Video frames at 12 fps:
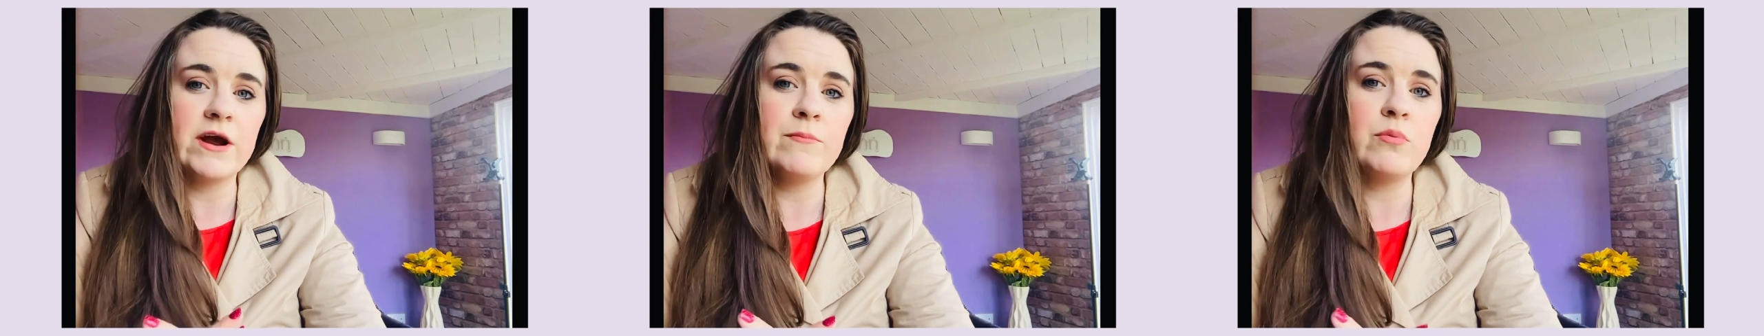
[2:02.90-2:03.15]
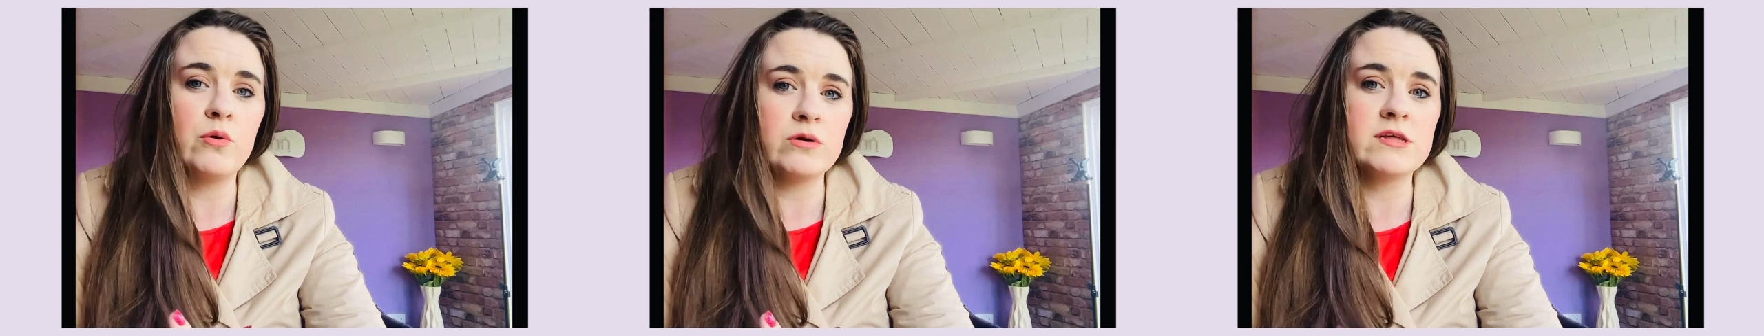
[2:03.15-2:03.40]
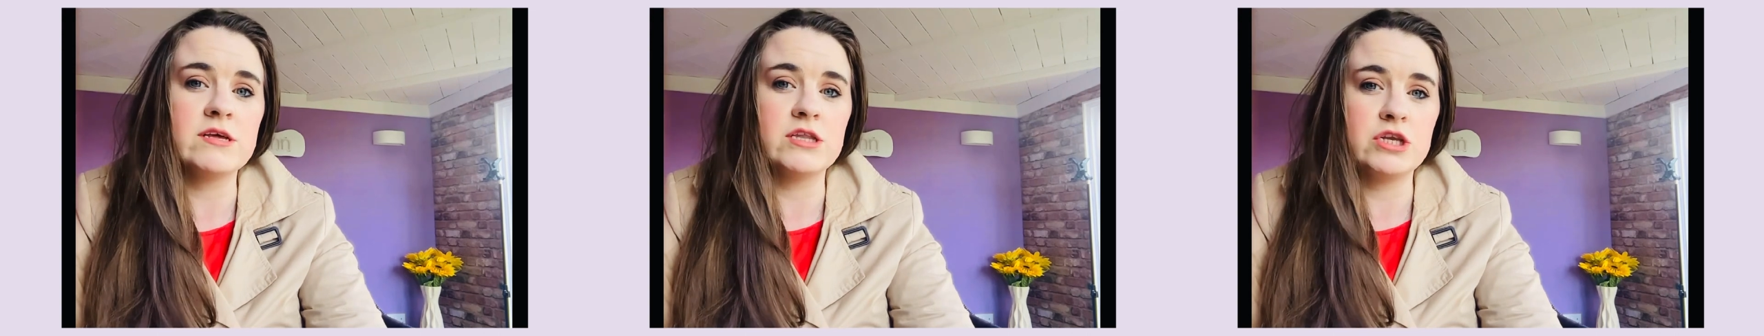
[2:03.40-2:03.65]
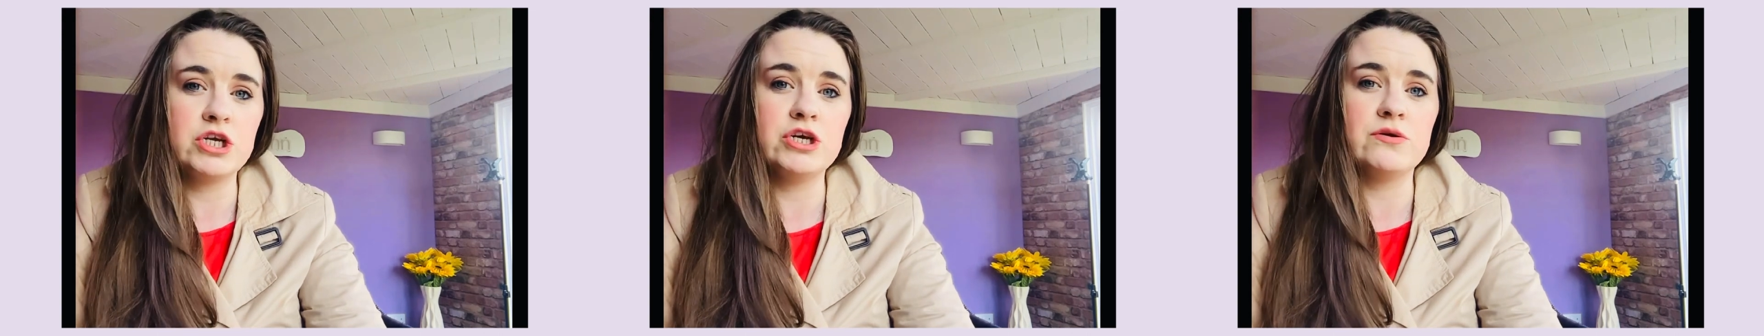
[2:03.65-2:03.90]
important
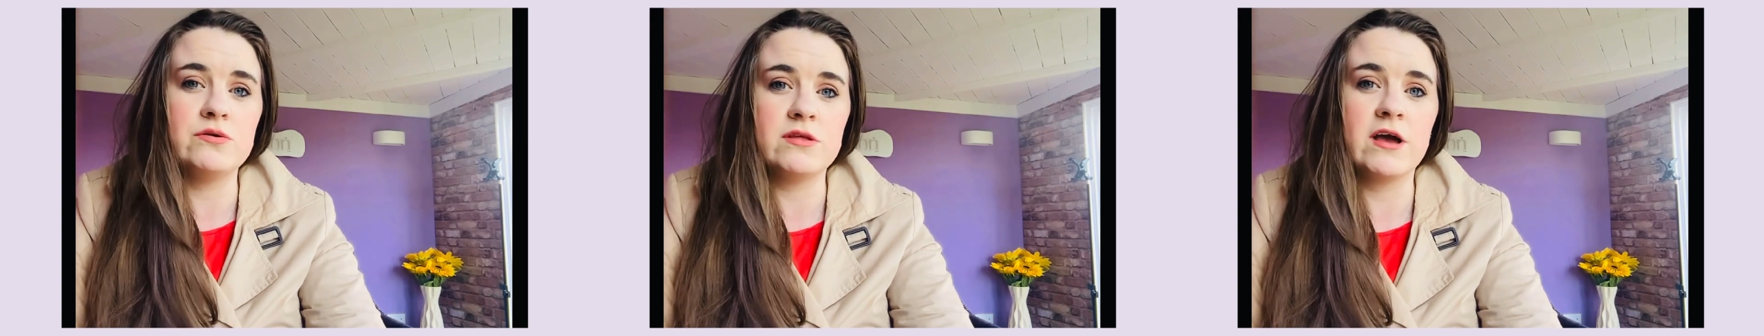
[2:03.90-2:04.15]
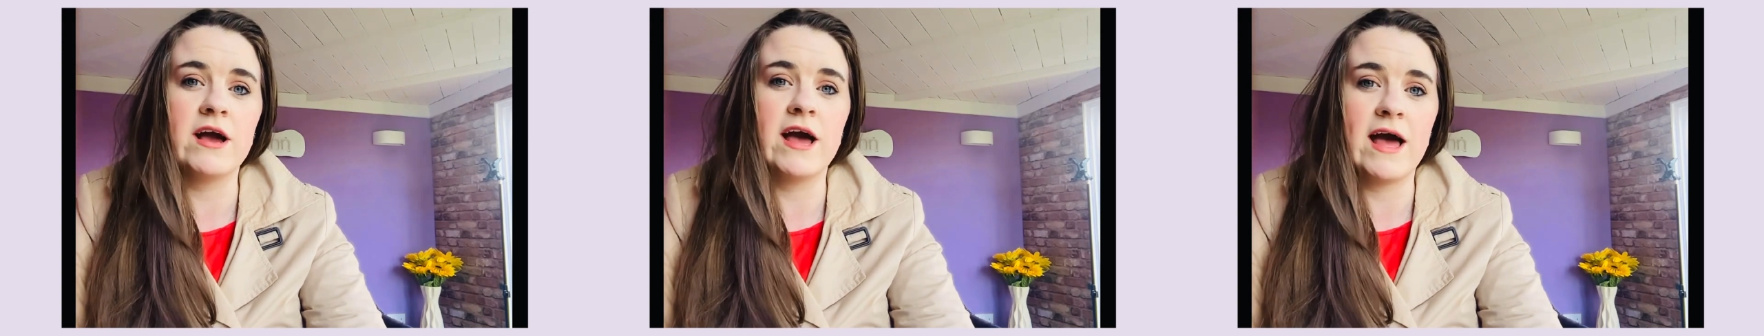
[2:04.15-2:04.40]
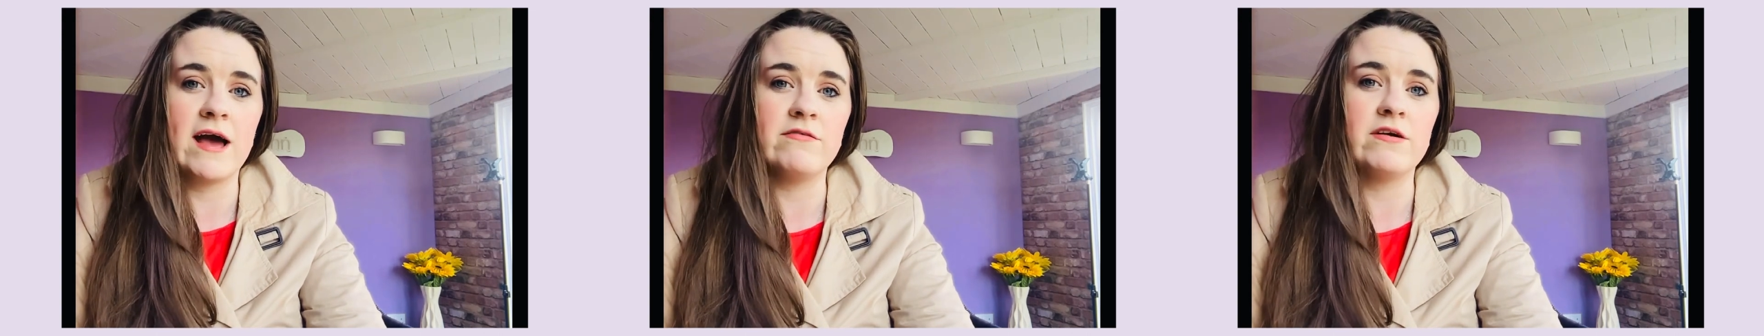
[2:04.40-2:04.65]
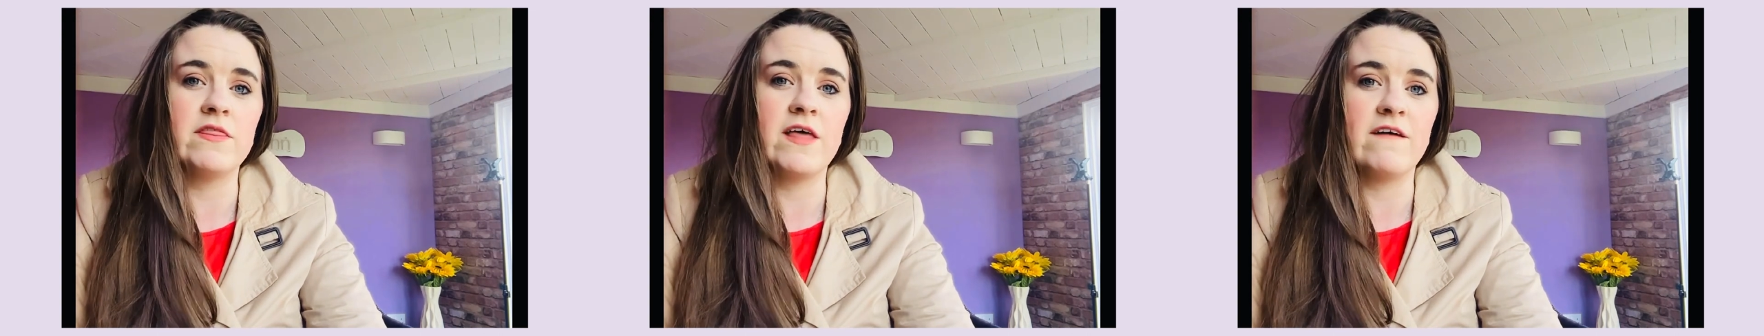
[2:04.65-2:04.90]
to choose a
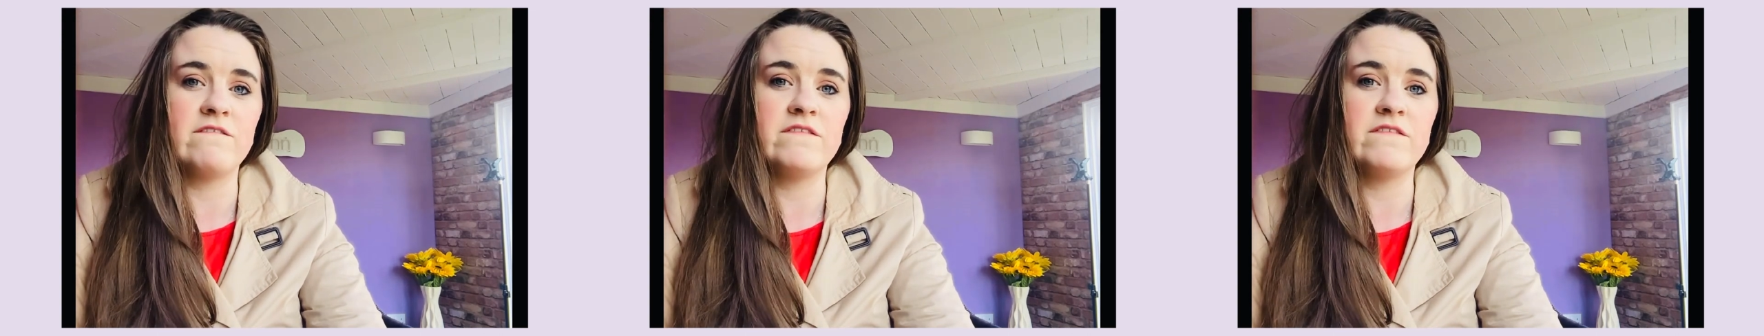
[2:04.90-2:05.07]
carer that